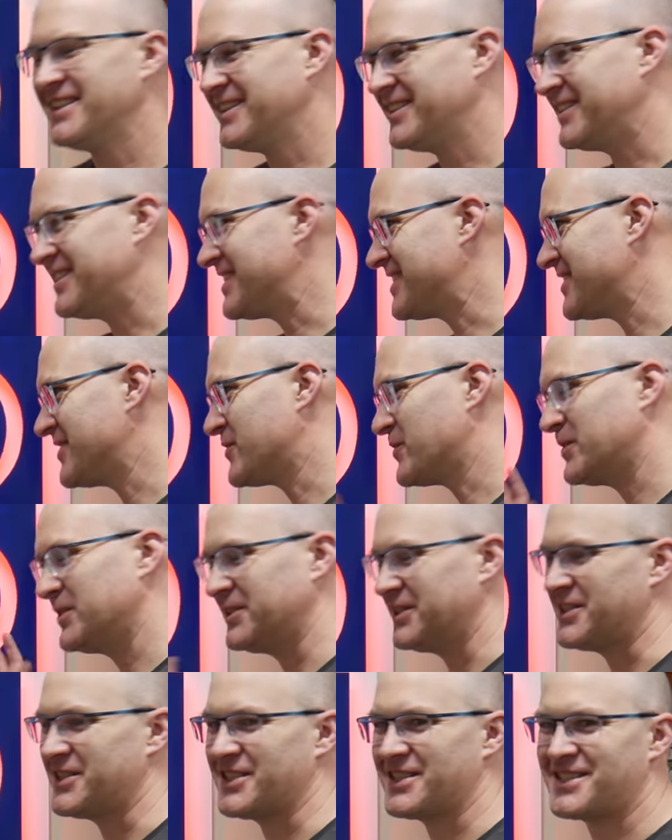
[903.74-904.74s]
This is
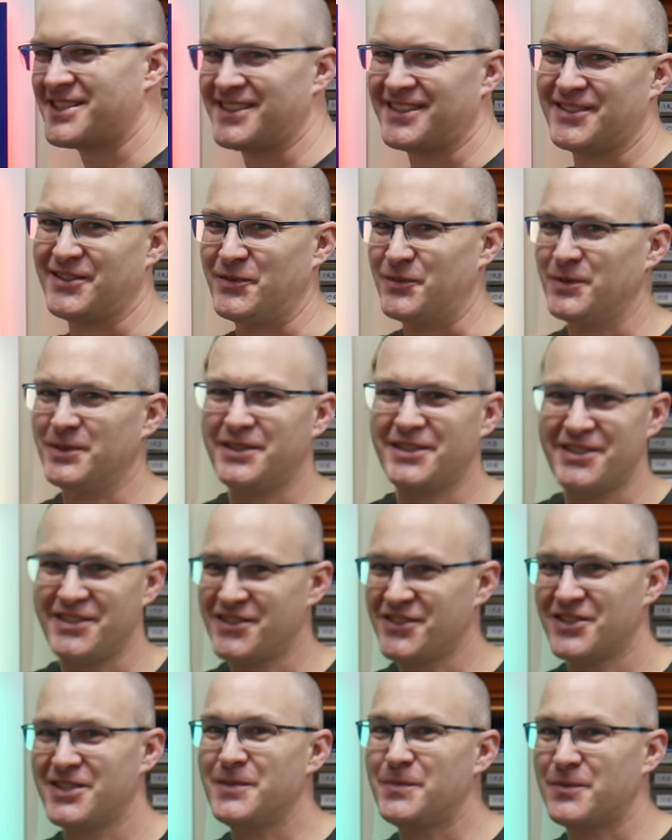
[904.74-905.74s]
really just like a really
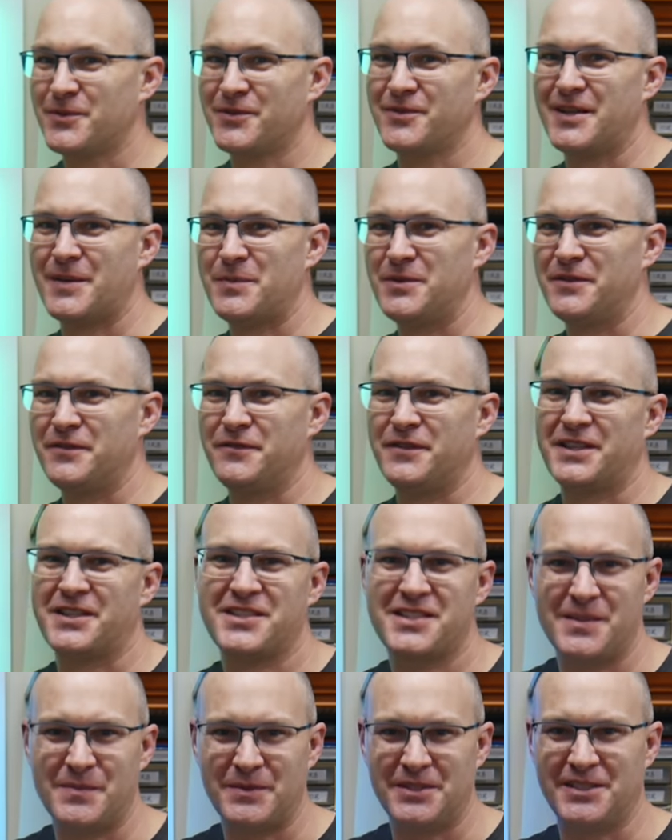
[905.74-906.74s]
cheap, crappy
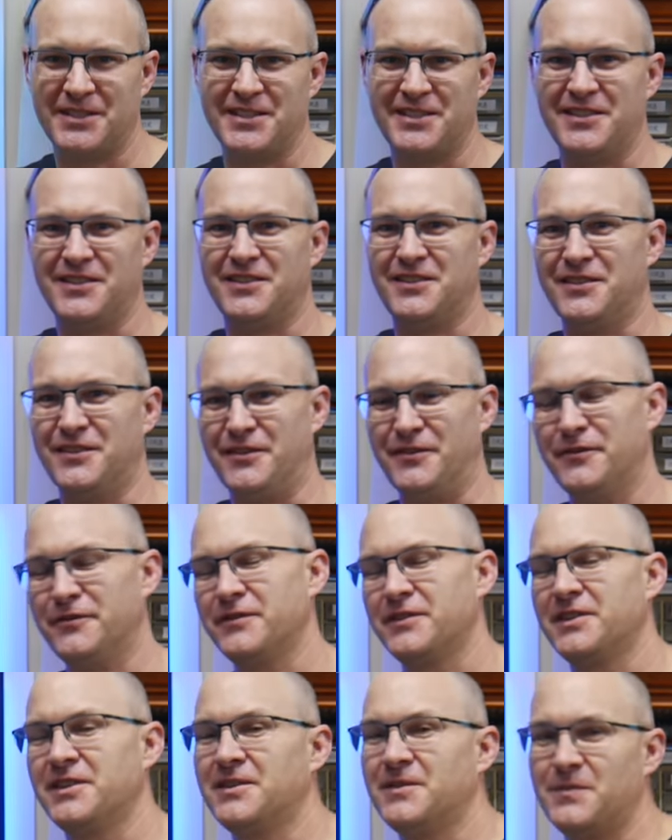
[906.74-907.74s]
facsimile of
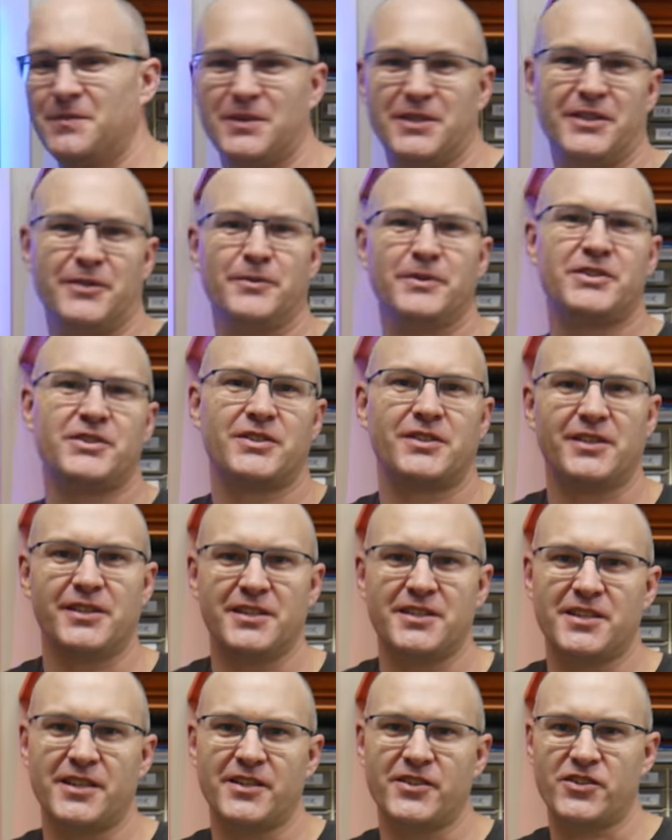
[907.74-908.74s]
my original
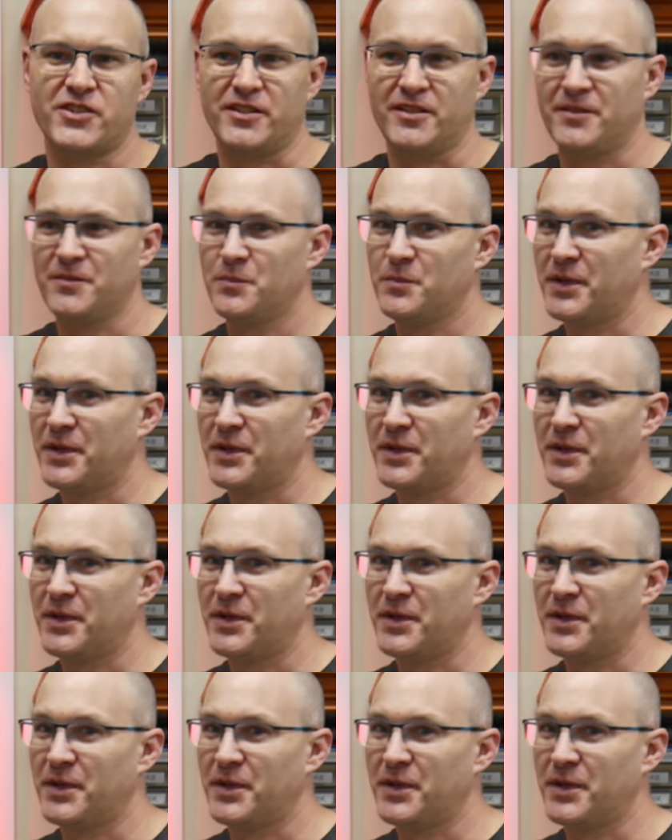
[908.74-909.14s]
intention.